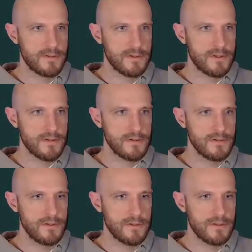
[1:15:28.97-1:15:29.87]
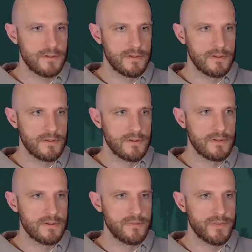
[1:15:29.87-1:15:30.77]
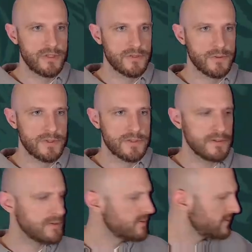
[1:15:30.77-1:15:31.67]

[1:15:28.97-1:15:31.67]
Stone. But just one stone.